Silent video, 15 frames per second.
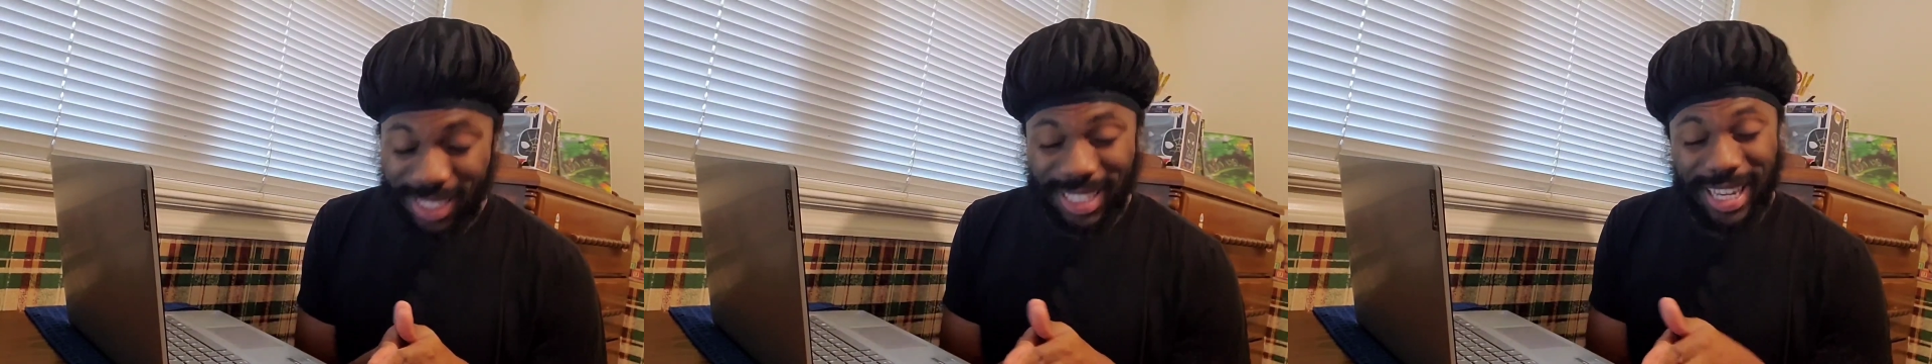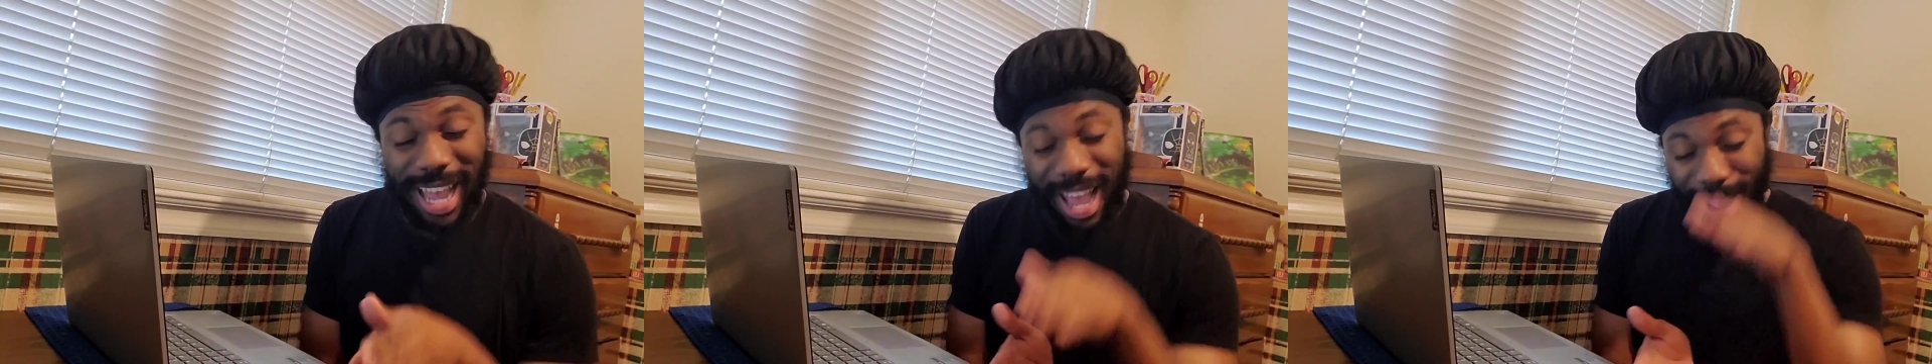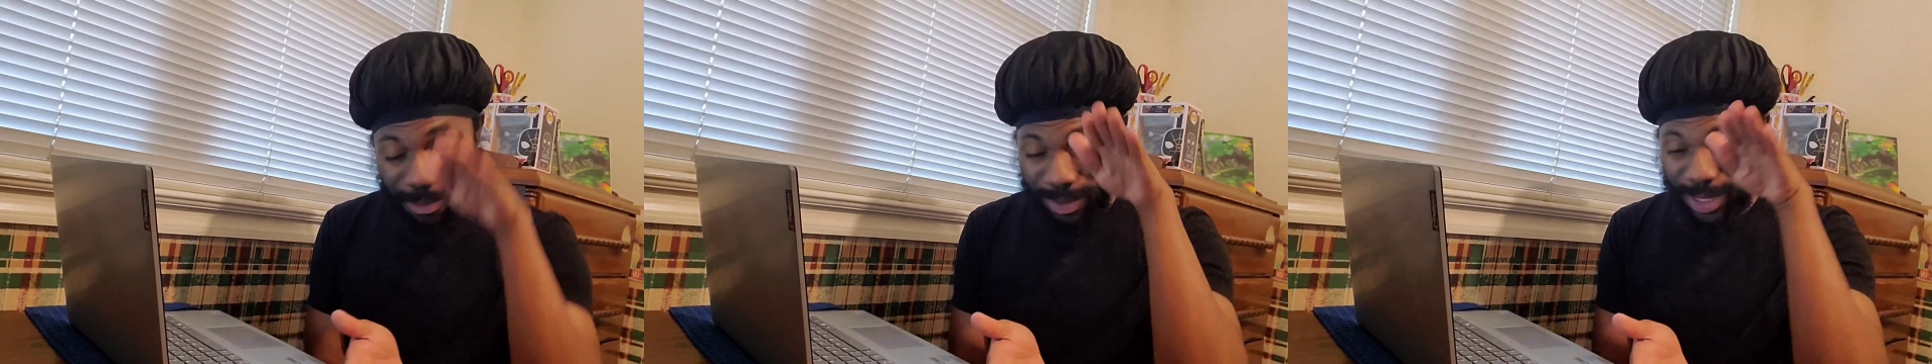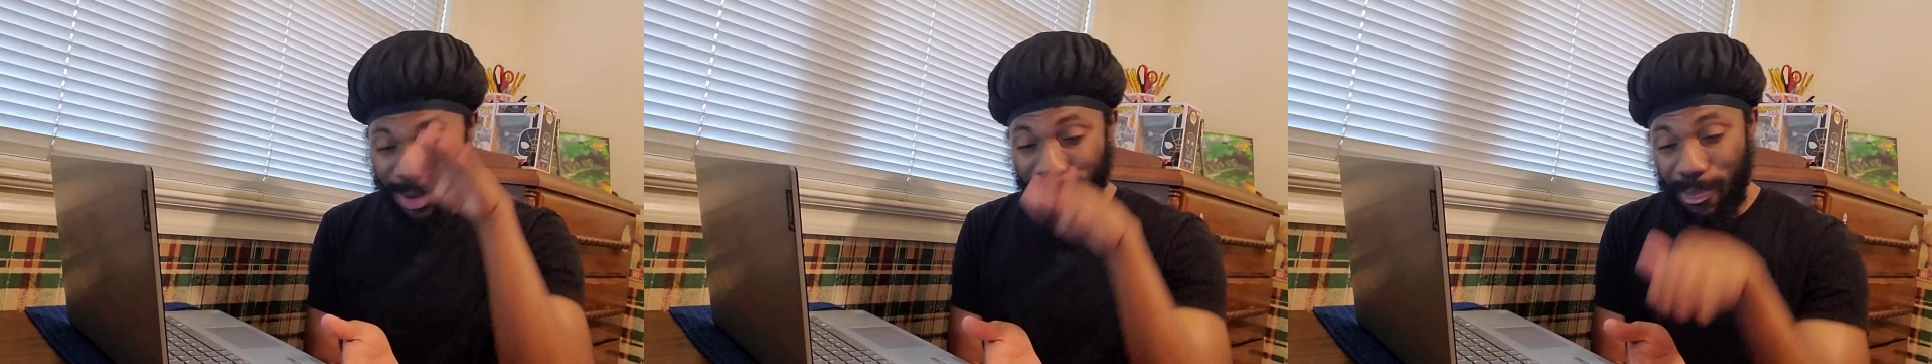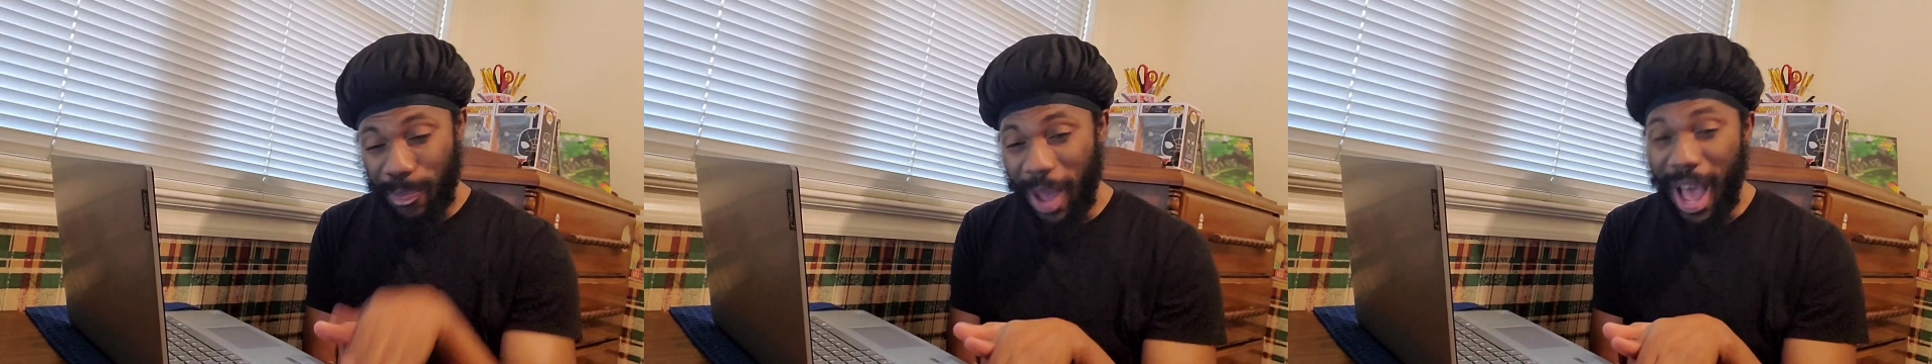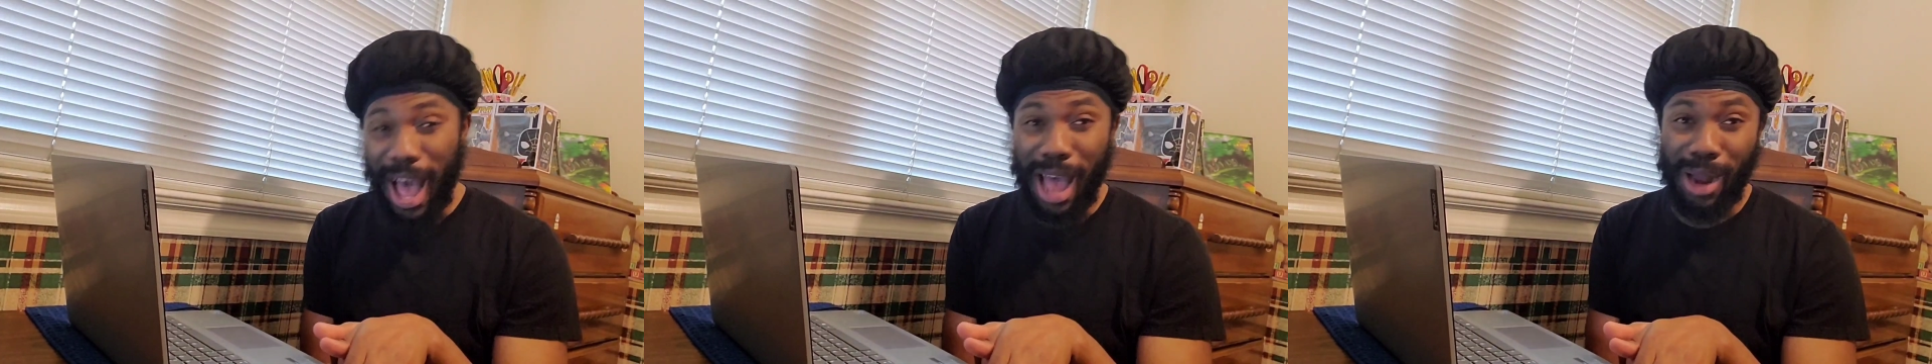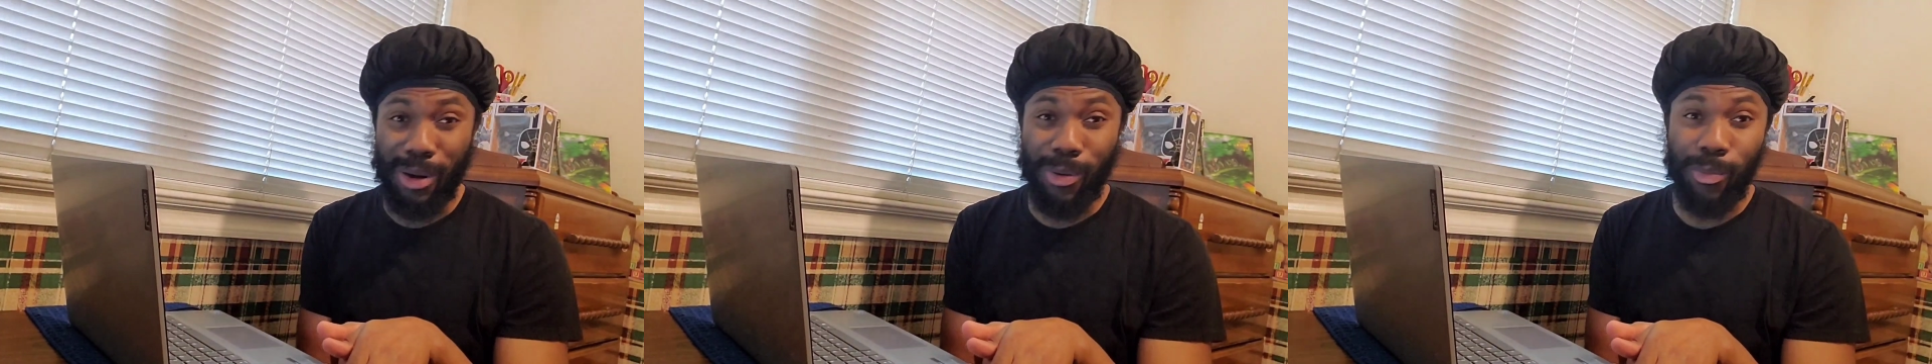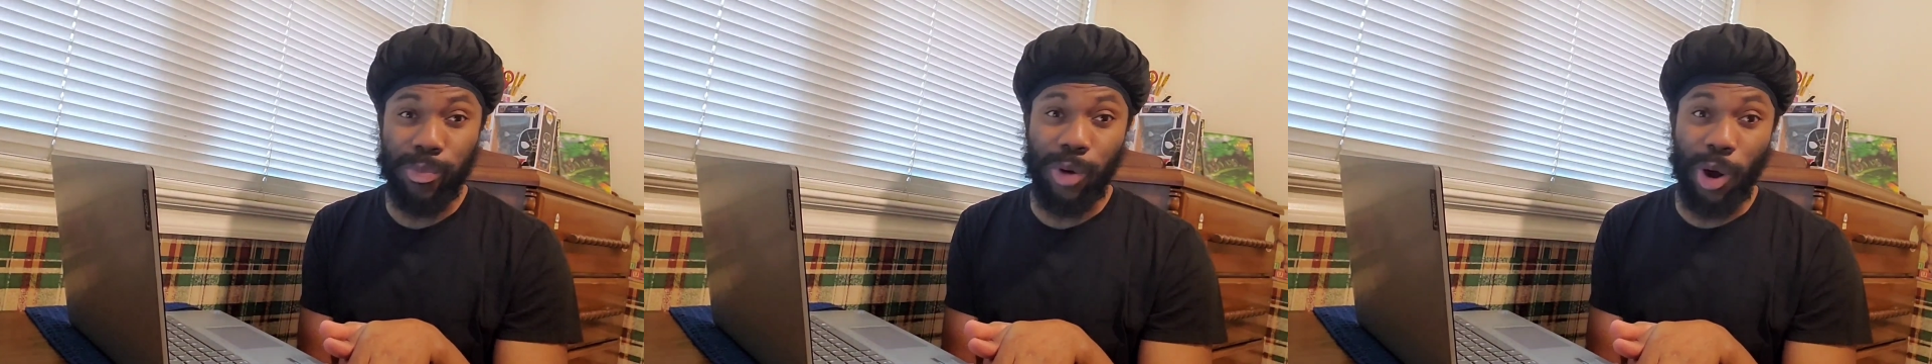top to
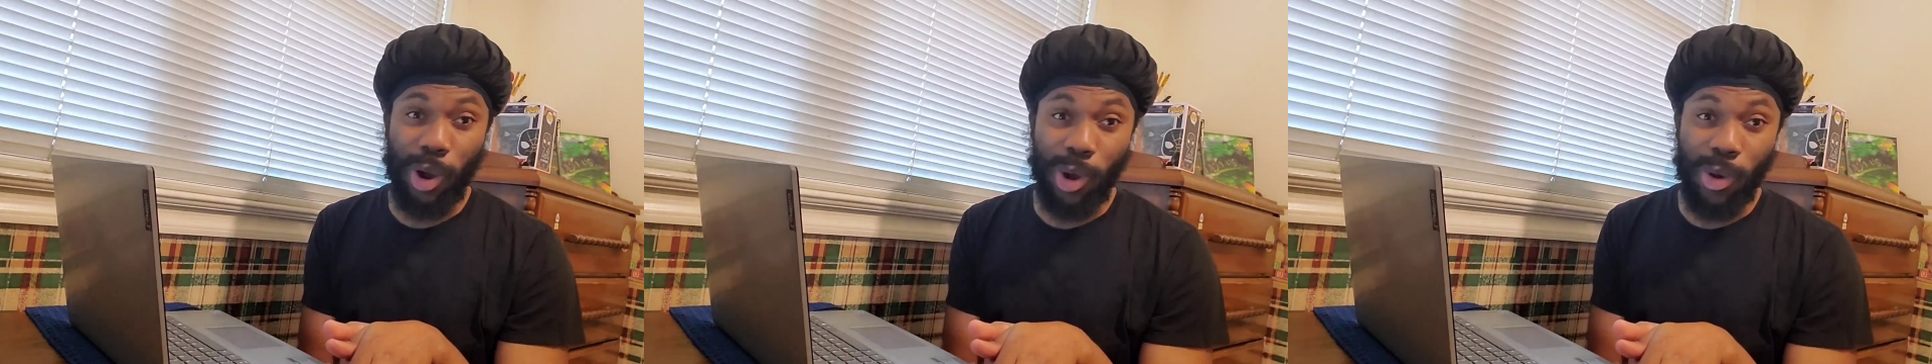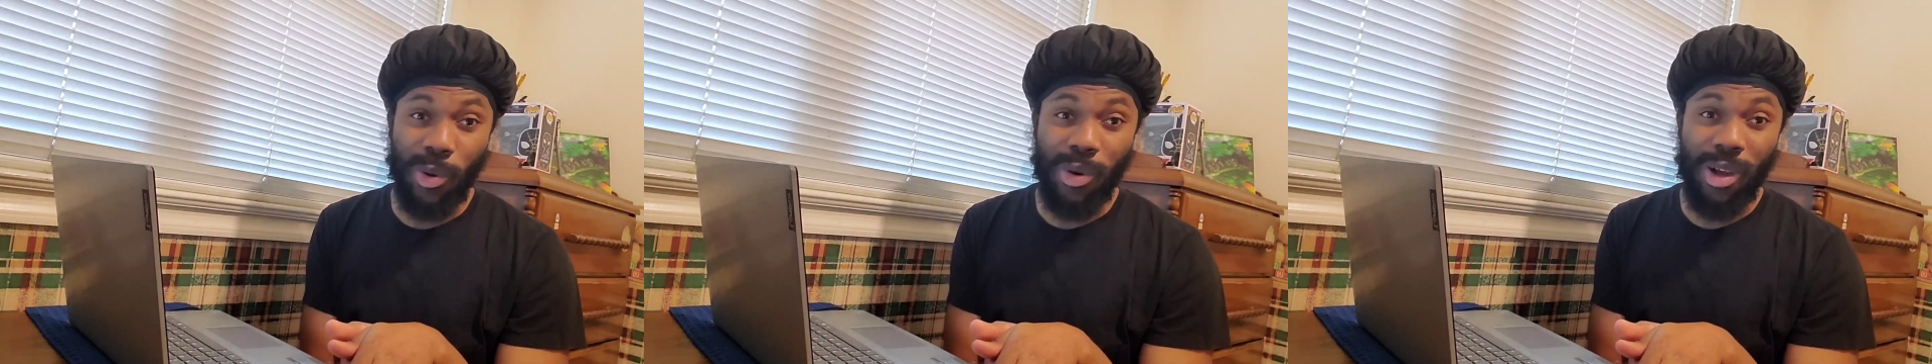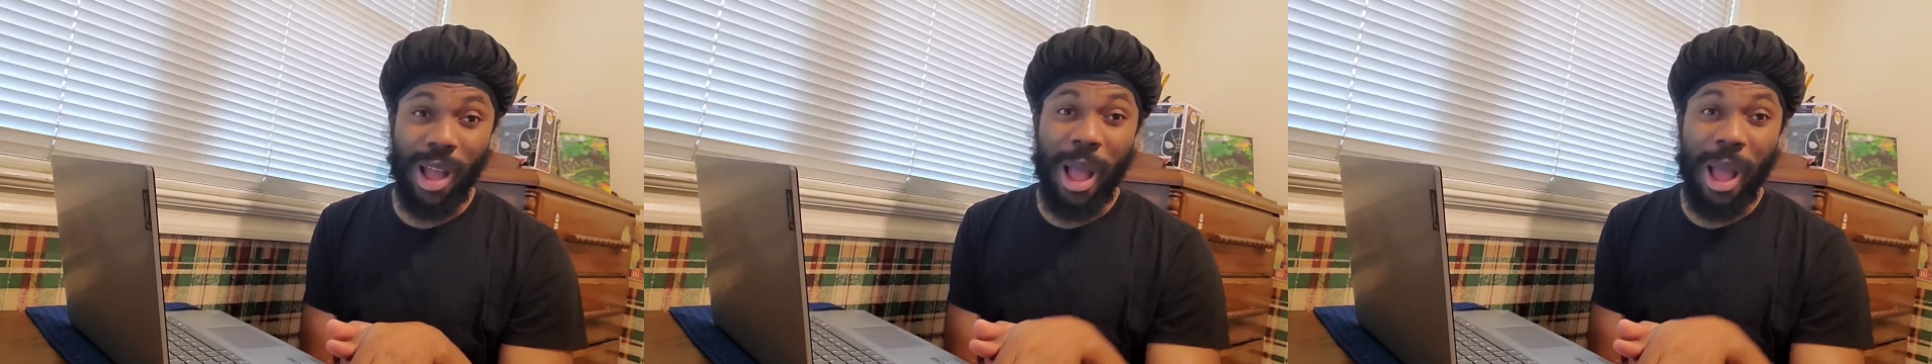bottom, bro.